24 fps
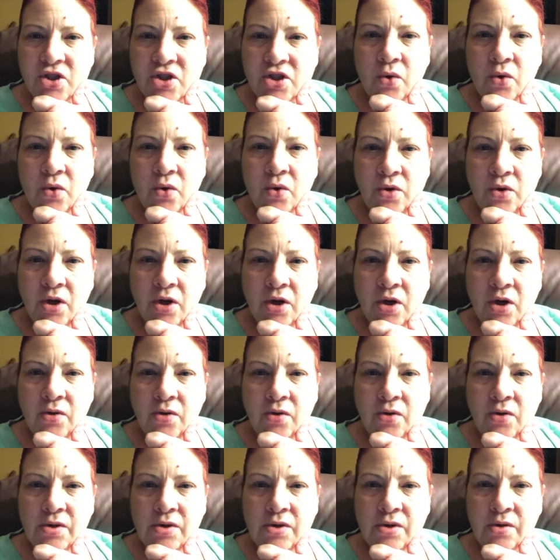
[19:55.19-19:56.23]
who
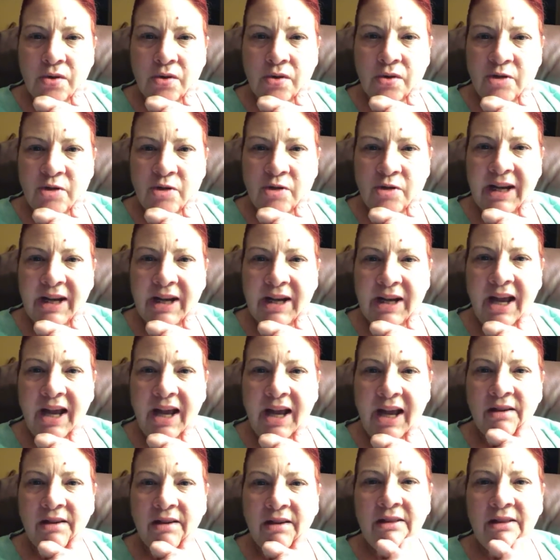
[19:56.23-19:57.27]
knows who's been
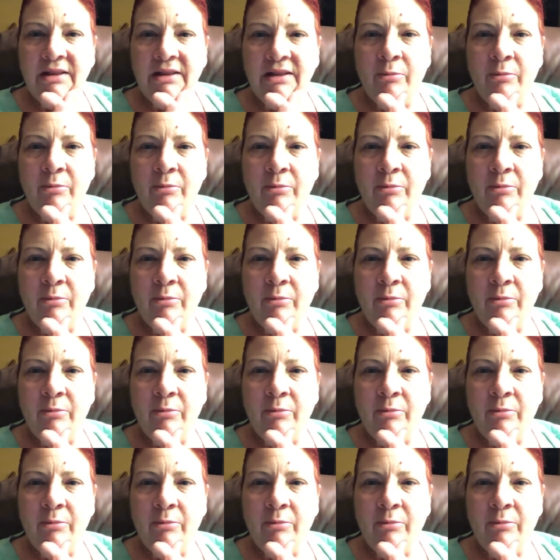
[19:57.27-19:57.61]
handling them